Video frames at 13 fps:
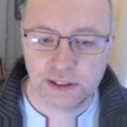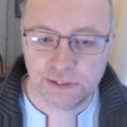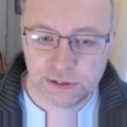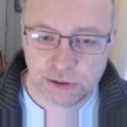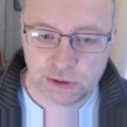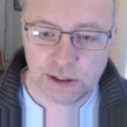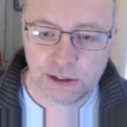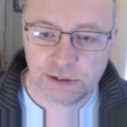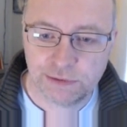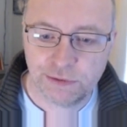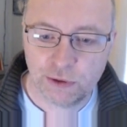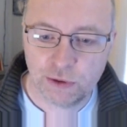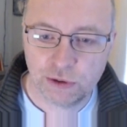I've still got loads
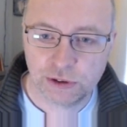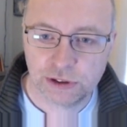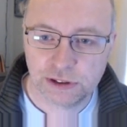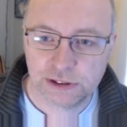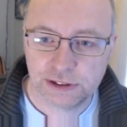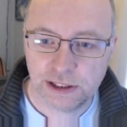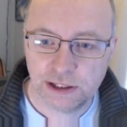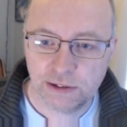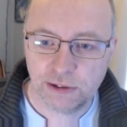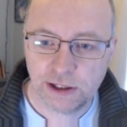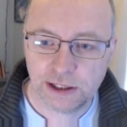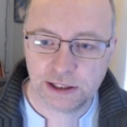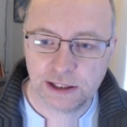of 4s, so
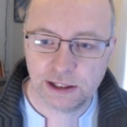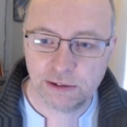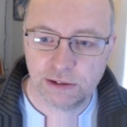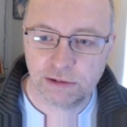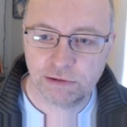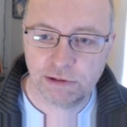I could go 3,